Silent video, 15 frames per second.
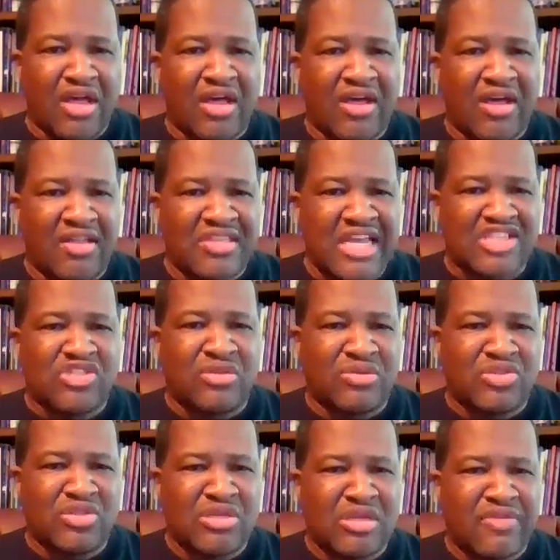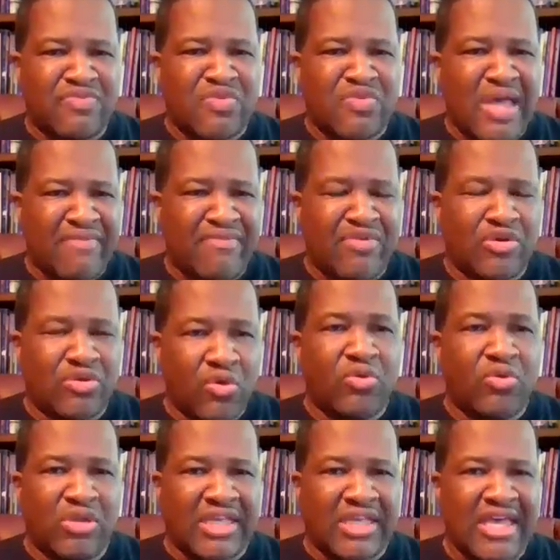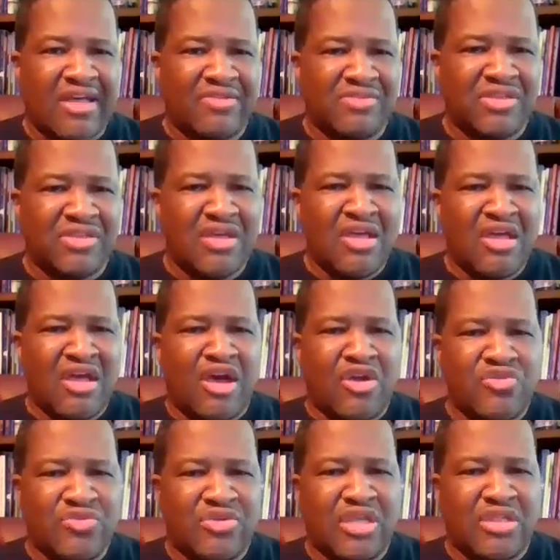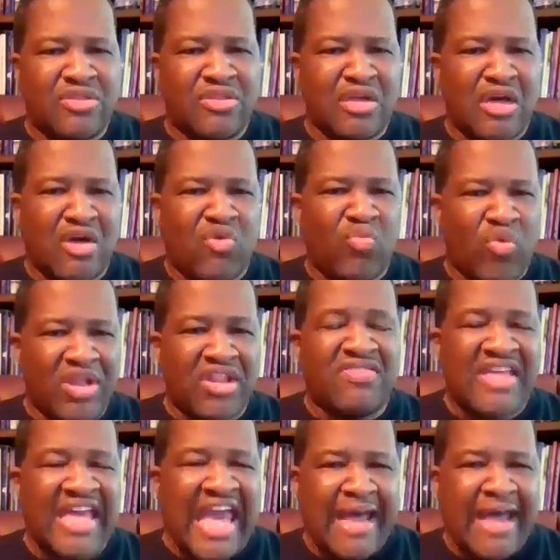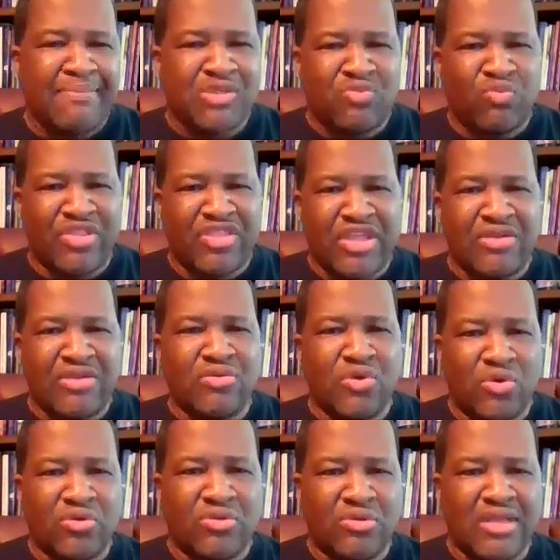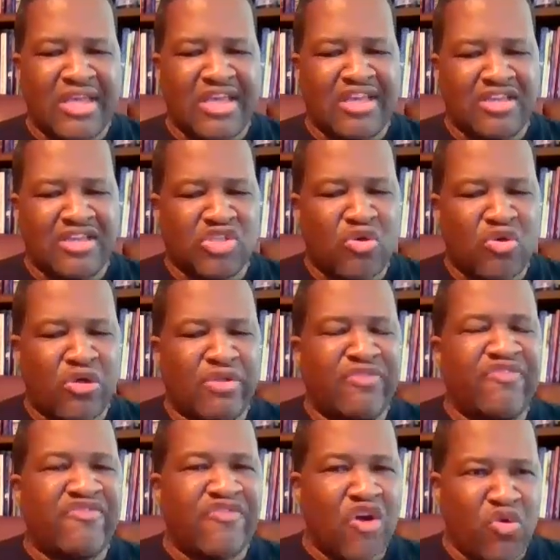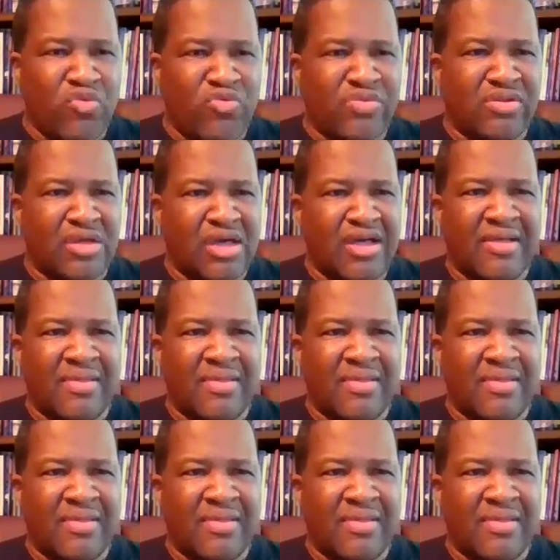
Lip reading: If you have a Google account, you can, one of the apps within Google is called Phone,